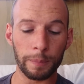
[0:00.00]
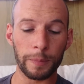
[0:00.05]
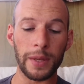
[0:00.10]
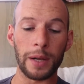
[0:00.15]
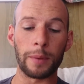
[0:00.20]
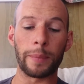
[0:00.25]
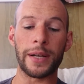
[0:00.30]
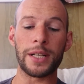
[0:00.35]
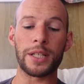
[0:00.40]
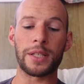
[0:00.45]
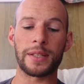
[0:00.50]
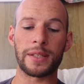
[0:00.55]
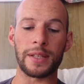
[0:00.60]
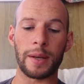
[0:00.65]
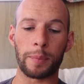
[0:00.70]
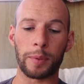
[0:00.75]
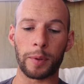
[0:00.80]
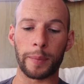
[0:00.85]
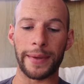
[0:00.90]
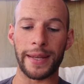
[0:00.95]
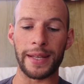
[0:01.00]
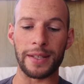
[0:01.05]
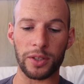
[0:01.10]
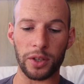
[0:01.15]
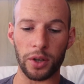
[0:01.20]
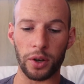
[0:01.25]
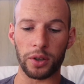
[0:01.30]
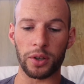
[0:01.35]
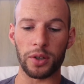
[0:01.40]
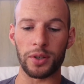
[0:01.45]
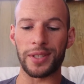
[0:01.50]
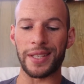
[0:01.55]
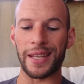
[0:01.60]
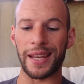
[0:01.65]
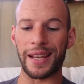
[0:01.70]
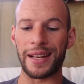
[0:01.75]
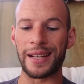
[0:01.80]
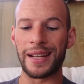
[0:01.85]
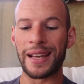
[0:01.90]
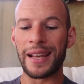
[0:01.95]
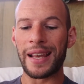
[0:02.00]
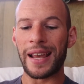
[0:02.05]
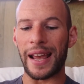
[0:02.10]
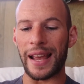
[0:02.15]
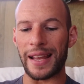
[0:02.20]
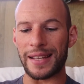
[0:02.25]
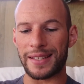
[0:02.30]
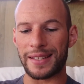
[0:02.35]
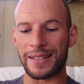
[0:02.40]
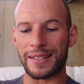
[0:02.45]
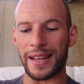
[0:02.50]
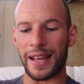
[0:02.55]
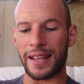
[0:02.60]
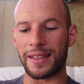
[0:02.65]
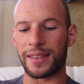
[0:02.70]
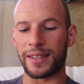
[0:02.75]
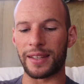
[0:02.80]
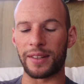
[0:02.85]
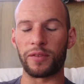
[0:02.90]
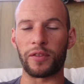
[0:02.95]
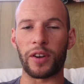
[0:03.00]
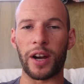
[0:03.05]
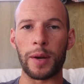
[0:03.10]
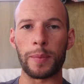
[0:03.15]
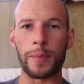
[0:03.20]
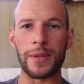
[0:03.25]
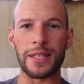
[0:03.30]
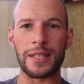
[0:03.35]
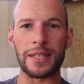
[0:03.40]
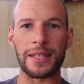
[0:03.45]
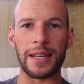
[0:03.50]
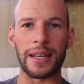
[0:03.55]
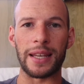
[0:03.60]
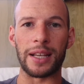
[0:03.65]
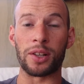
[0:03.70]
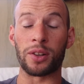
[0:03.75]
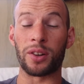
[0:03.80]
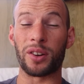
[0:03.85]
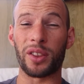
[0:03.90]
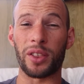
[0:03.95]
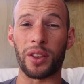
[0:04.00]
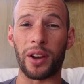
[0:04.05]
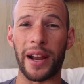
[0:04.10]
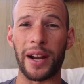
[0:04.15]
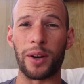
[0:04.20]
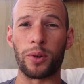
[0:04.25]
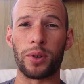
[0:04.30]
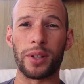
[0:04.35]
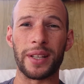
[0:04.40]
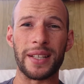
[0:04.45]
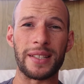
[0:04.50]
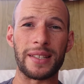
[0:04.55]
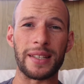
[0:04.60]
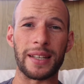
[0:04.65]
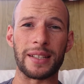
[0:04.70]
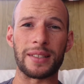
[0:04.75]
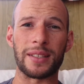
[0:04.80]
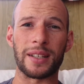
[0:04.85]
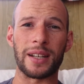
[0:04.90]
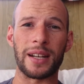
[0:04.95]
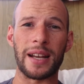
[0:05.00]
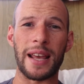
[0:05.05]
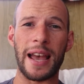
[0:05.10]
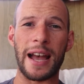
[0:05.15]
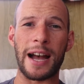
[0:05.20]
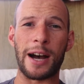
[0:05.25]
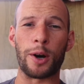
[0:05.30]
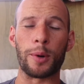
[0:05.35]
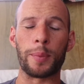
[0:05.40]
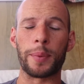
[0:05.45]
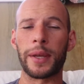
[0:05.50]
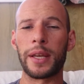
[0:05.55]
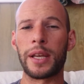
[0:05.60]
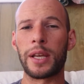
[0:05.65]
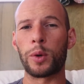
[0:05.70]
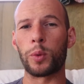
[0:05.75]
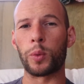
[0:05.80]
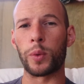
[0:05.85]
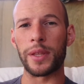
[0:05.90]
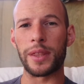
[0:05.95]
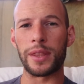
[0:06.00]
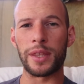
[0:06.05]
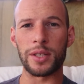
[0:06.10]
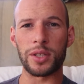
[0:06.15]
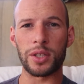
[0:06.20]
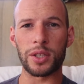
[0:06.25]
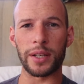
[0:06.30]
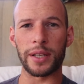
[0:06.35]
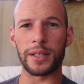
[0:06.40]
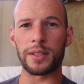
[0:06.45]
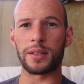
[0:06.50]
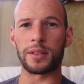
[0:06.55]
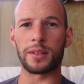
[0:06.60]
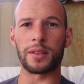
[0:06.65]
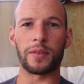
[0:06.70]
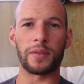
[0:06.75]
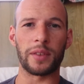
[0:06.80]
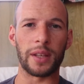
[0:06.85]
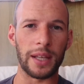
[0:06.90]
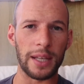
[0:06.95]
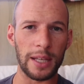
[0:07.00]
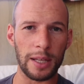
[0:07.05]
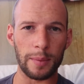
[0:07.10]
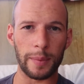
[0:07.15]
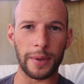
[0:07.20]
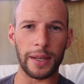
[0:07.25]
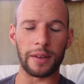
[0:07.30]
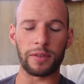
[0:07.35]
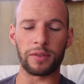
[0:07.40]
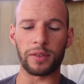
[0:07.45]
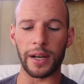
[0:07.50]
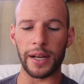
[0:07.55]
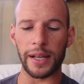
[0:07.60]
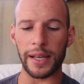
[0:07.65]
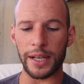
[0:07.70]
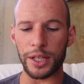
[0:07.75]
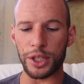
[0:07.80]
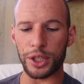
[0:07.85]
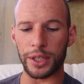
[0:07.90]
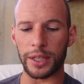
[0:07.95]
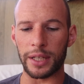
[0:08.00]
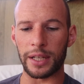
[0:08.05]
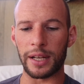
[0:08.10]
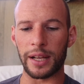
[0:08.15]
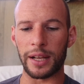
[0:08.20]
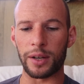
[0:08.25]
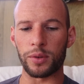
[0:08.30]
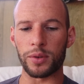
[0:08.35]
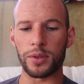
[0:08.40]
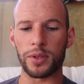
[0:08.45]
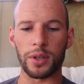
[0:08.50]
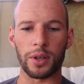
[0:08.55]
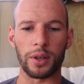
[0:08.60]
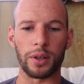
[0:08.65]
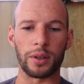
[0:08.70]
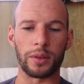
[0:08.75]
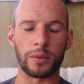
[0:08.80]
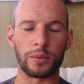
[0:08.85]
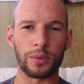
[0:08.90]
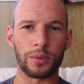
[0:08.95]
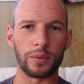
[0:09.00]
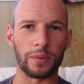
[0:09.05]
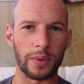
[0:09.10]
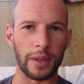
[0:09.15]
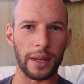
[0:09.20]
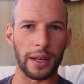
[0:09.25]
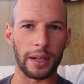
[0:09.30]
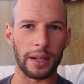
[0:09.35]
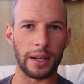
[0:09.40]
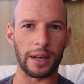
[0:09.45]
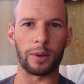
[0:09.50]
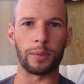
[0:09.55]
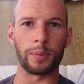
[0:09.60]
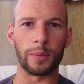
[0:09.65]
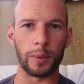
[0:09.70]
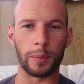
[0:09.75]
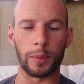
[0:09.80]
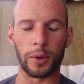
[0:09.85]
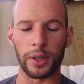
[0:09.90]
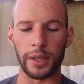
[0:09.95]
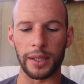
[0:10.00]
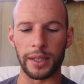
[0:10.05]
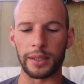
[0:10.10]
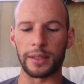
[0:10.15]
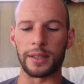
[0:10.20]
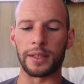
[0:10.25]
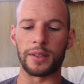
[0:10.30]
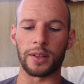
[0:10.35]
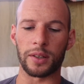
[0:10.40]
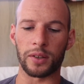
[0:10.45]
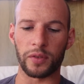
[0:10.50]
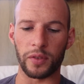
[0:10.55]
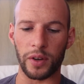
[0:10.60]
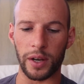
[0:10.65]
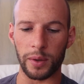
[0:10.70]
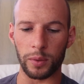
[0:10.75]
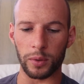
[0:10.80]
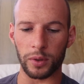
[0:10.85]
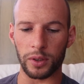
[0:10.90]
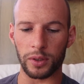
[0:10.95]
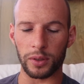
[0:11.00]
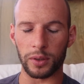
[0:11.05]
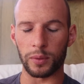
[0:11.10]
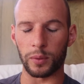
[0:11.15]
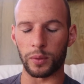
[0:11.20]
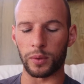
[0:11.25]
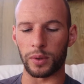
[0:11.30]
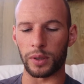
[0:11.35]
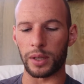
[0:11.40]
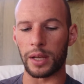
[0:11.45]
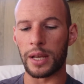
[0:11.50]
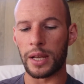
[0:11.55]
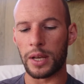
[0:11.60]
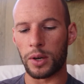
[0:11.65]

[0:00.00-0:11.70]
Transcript: Get a bunch of supplements, CoQ10, astaxanthin, vitamin C, glutathione. All these things are going to help with the stresses of the EMF radiation, and also they help the body detoxify and all